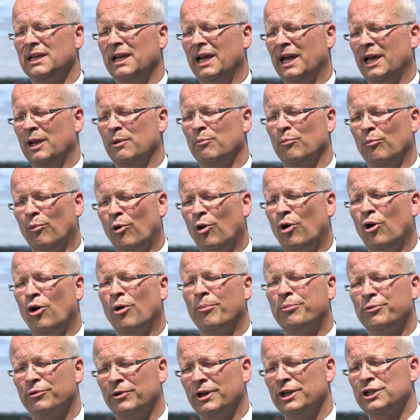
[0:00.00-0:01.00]
and more
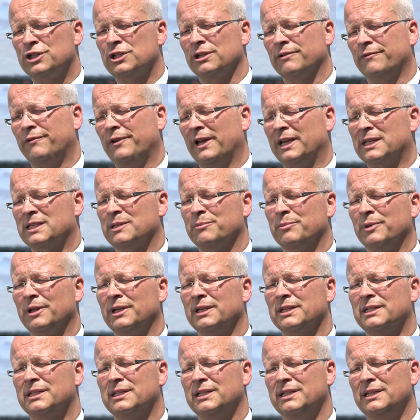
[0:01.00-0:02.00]
operational
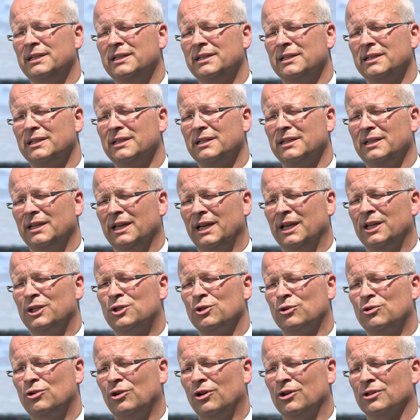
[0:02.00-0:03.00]
flexibility
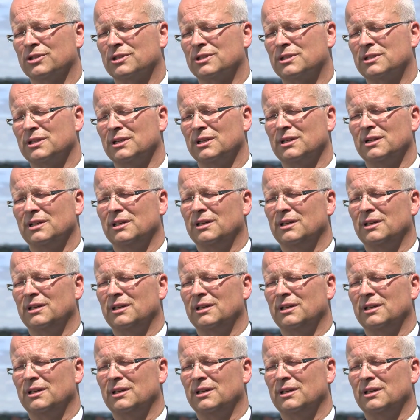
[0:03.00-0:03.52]
into cost.